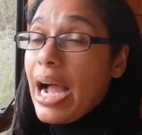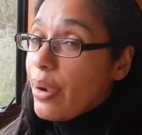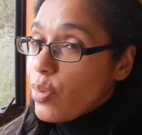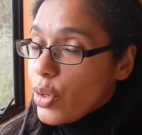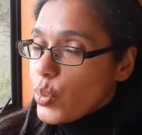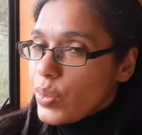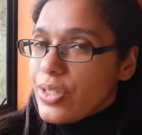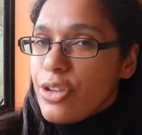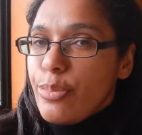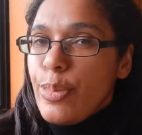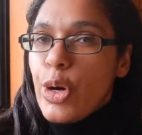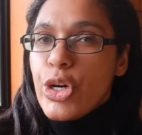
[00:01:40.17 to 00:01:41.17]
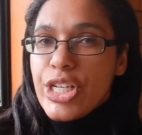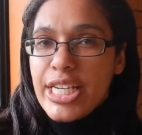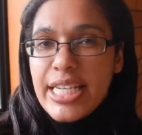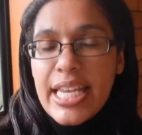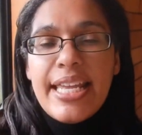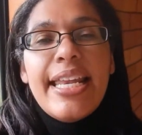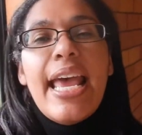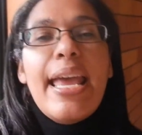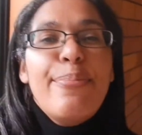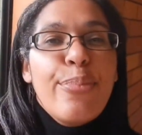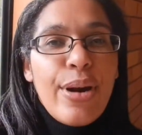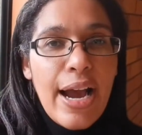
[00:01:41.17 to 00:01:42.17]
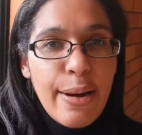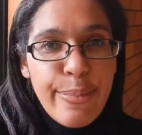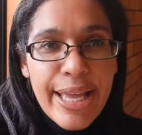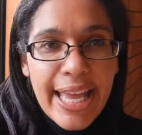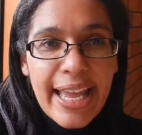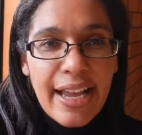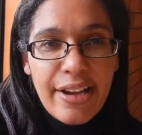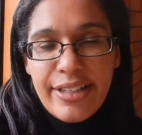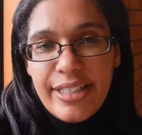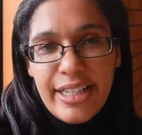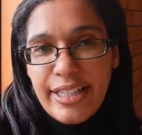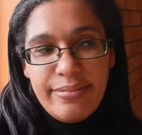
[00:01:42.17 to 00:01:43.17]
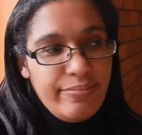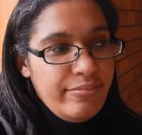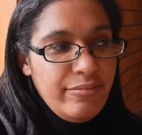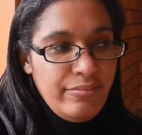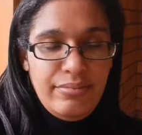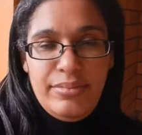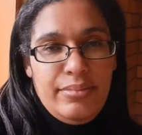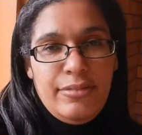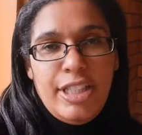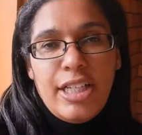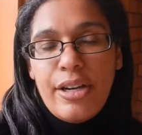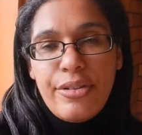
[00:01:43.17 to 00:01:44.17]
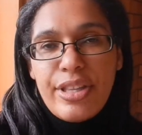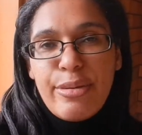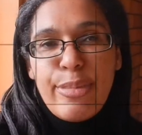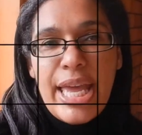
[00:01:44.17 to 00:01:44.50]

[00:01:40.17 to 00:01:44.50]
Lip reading: I would also put it in a bra bag, in a clothing